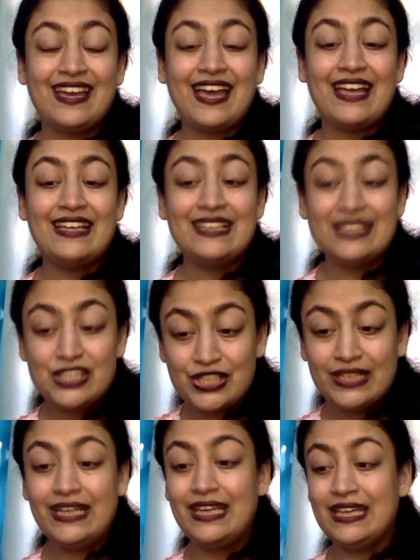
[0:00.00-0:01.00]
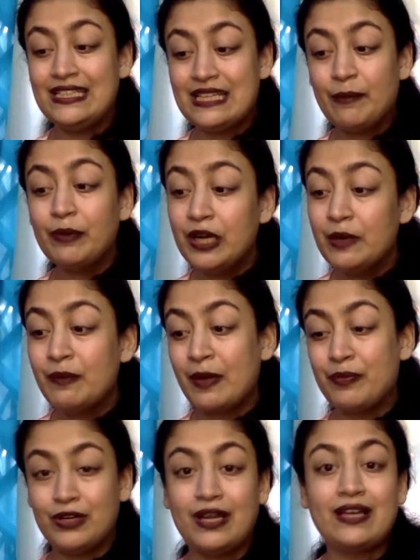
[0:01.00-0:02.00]
And literally it doubled my
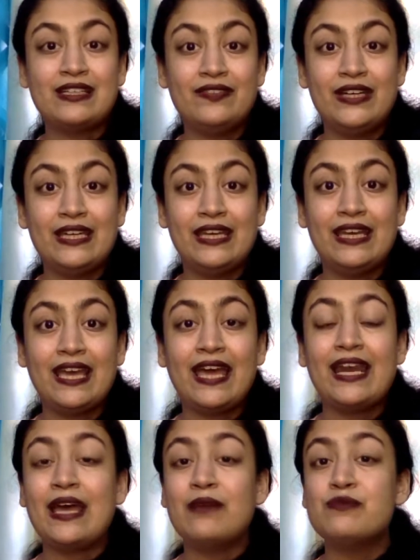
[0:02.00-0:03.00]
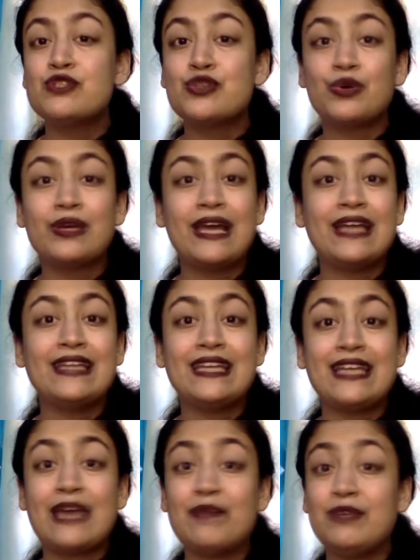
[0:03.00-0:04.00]
productivity, and I am so glad that
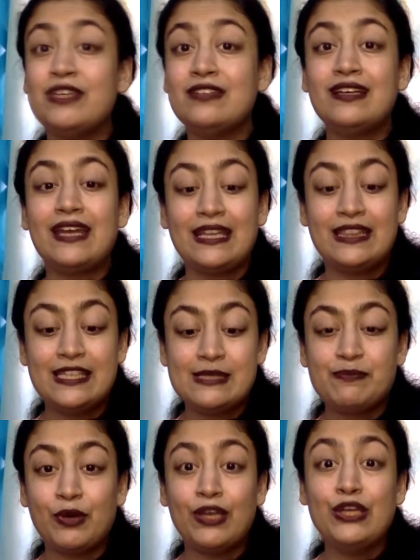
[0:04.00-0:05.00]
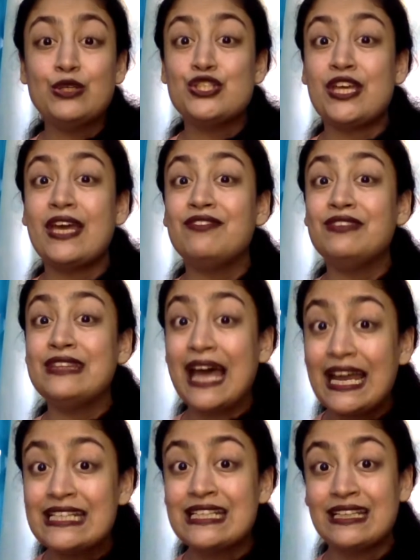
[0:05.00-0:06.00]
I am here at this point to share
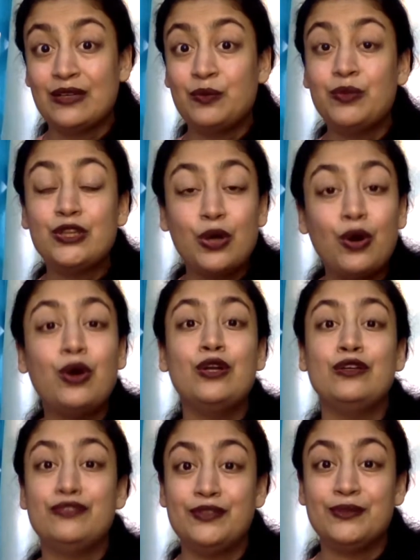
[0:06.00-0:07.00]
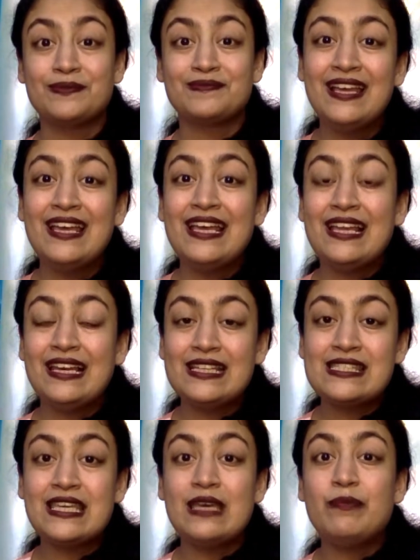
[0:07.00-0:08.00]
that with all of you.
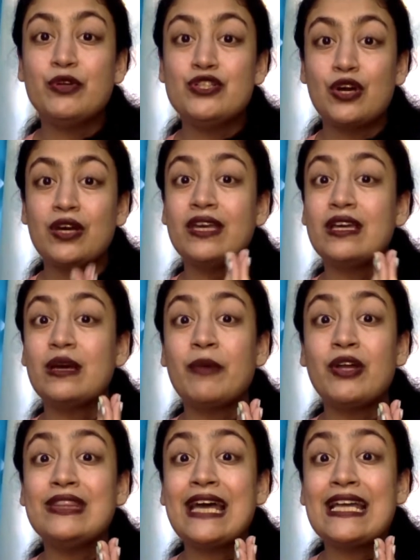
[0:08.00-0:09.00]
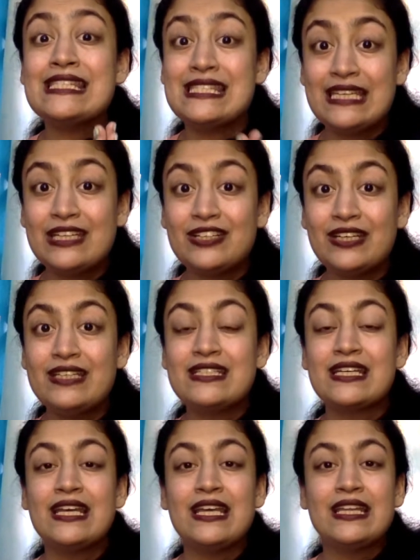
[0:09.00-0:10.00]
Let's keep on talking about that secret,
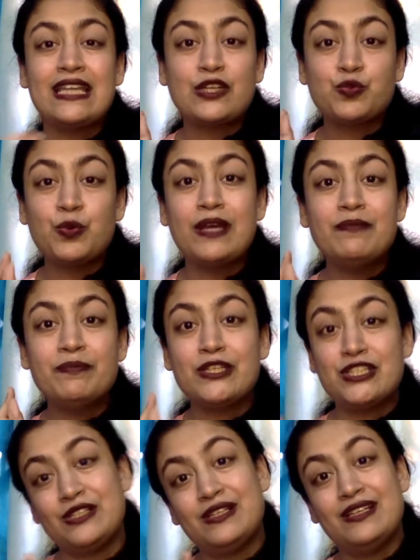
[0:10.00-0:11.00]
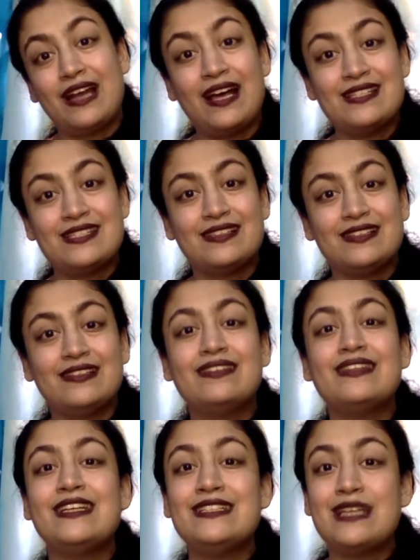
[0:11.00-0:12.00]
that one particular answer
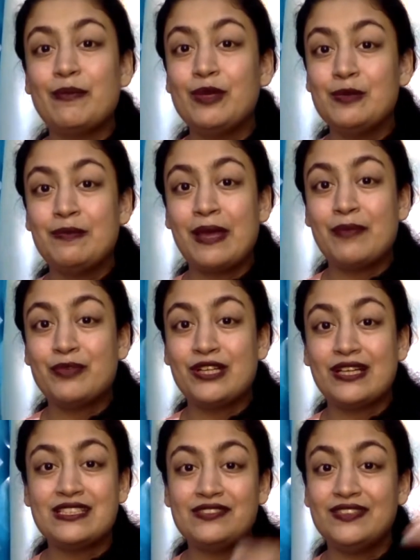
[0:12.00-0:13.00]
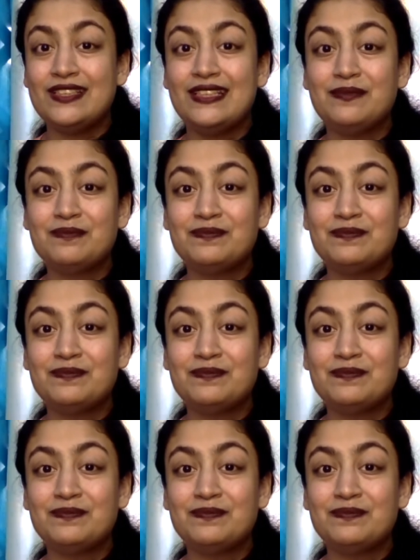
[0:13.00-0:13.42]
that doubled my productivity